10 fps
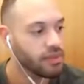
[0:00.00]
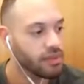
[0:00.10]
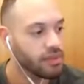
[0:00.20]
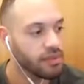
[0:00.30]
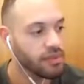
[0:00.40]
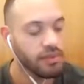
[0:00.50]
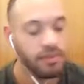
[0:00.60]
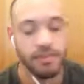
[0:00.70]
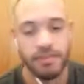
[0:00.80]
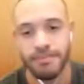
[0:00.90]

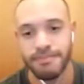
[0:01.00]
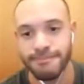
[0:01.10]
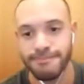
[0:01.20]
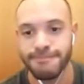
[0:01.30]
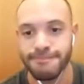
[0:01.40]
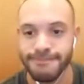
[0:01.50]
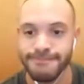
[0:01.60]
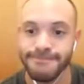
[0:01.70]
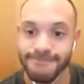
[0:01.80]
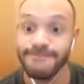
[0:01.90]

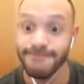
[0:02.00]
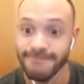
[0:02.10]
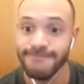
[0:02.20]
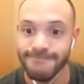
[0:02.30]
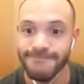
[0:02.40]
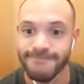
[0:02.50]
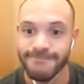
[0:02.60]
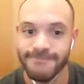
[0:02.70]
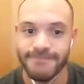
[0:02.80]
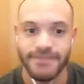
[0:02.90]

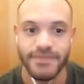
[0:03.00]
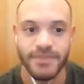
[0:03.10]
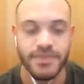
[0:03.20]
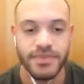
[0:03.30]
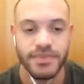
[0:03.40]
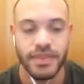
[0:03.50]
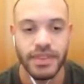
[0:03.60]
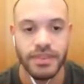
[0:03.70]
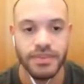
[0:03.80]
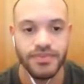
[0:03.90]

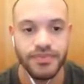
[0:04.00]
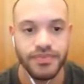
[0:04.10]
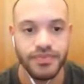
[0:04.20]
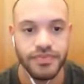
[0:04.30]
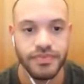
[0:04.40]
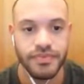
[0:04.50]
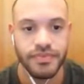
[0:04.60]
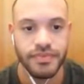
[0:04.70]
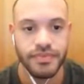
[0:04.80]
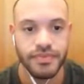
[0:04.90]

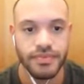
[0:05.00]
The person shown says nothing.